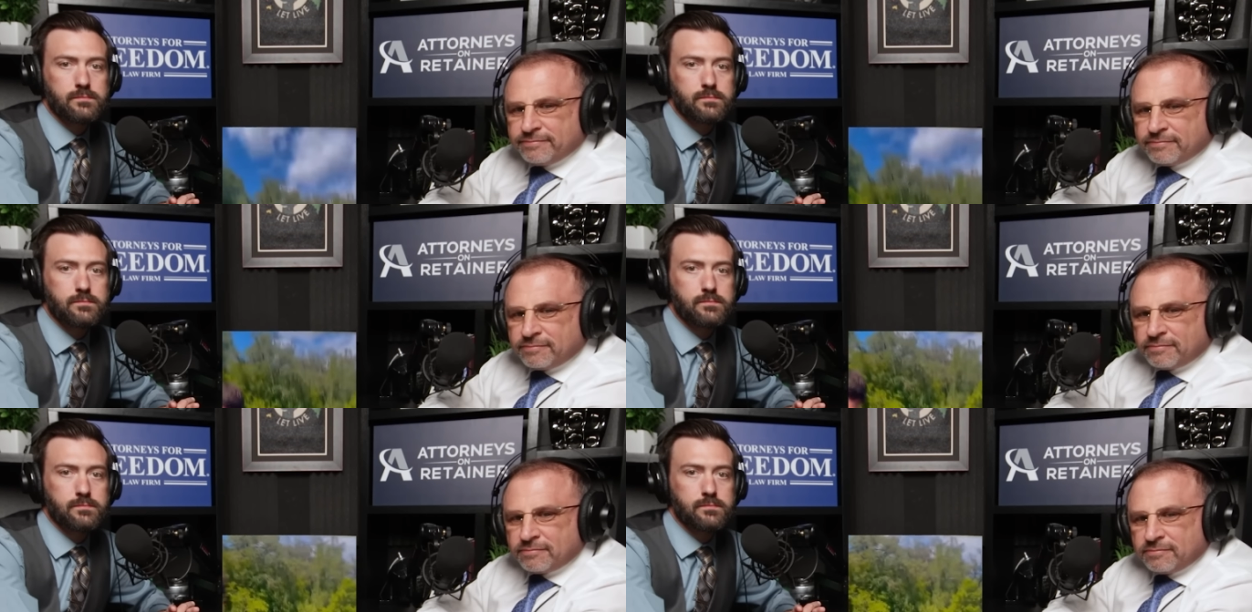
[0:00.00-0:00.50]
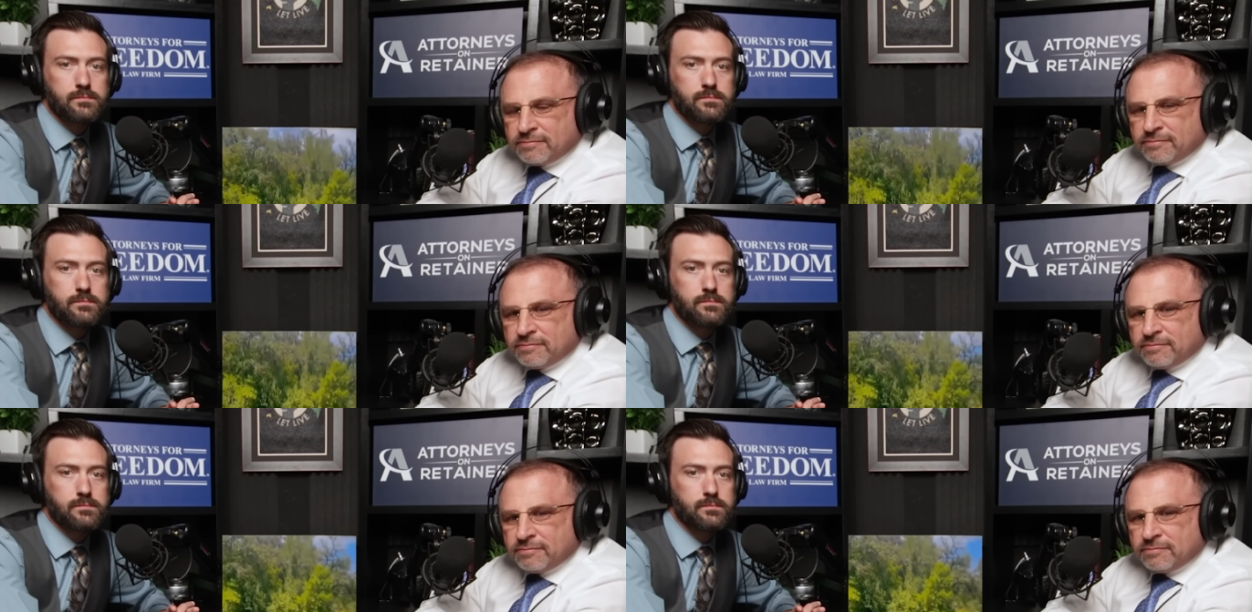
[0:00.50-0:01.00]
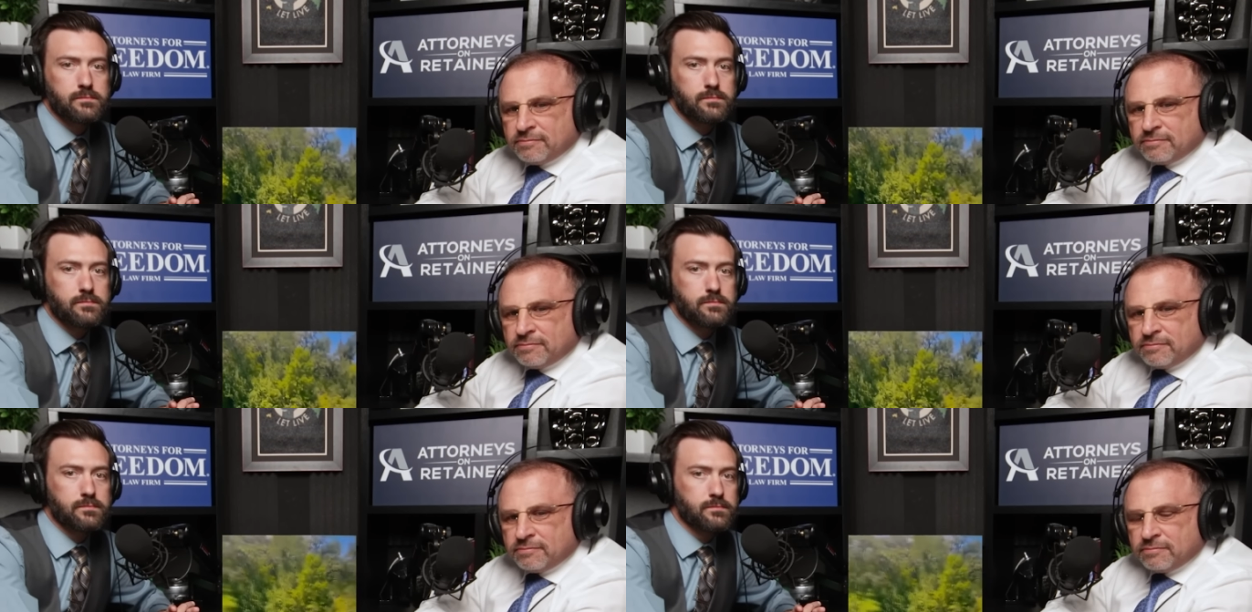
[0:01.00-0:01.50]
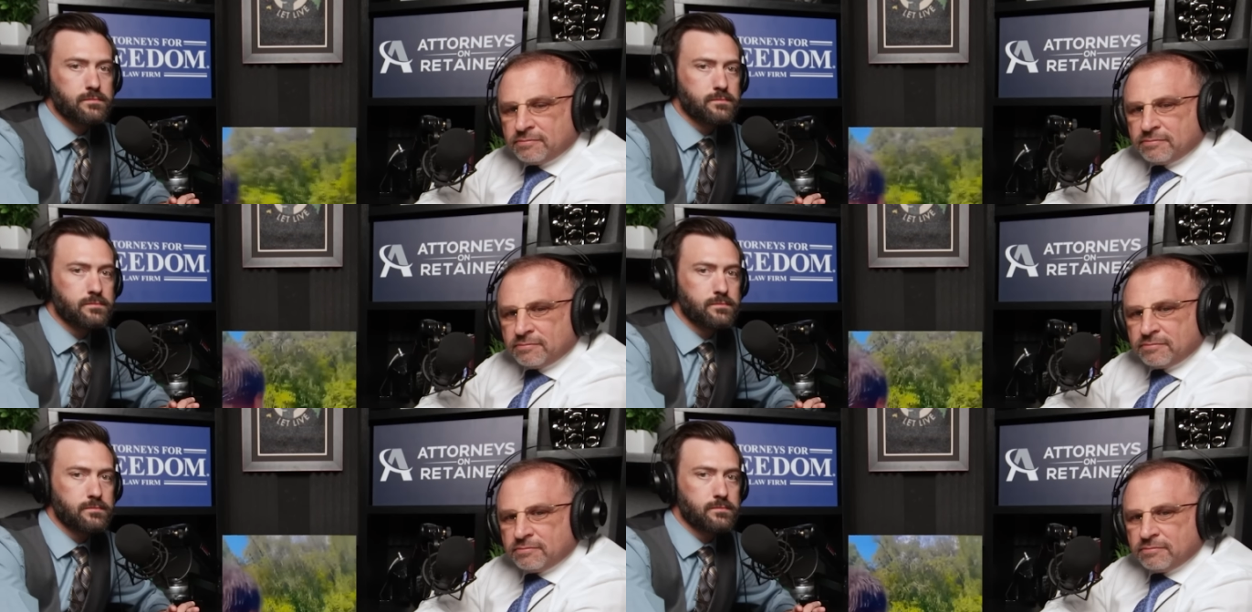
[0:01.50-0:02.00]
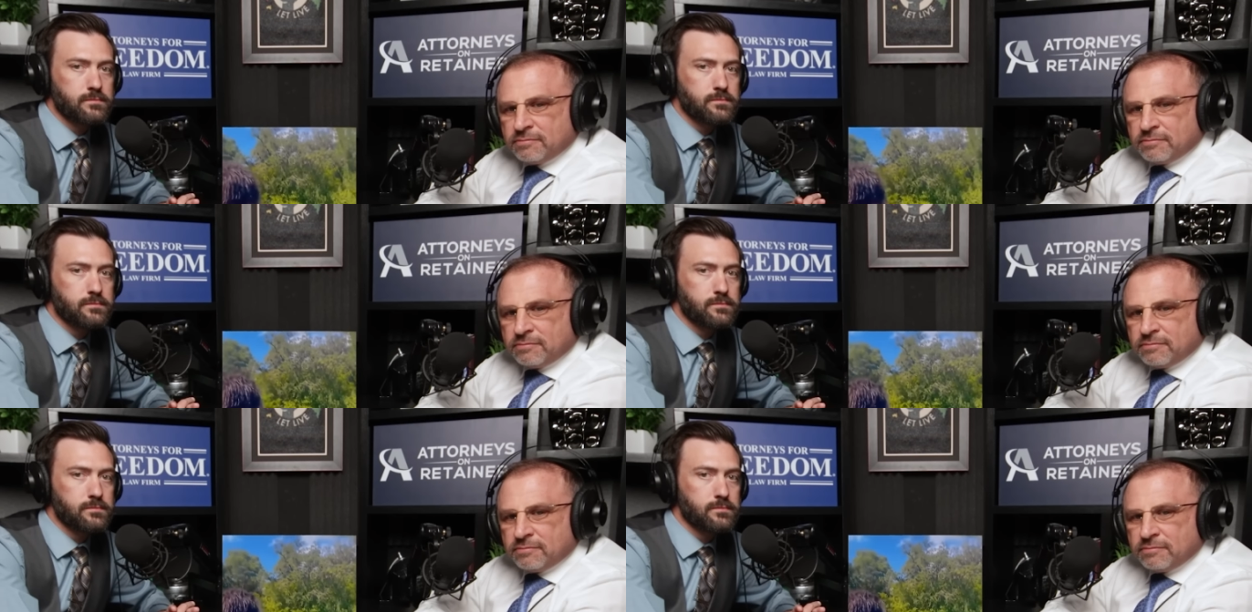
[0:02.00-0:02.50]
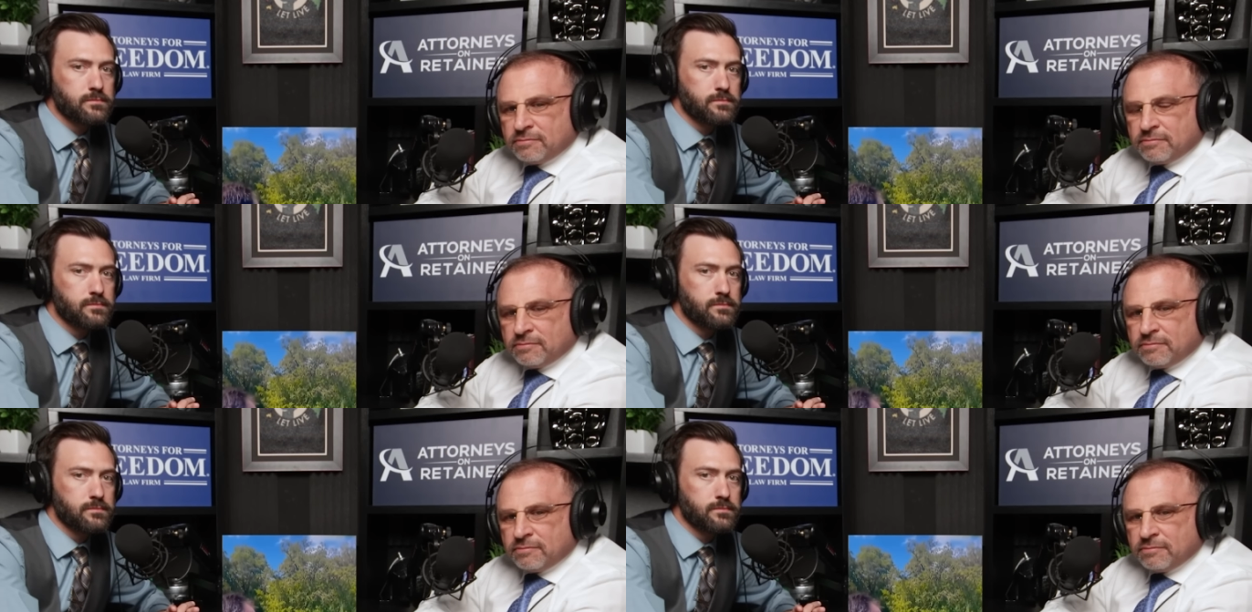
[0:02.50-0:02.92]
(no one is talking)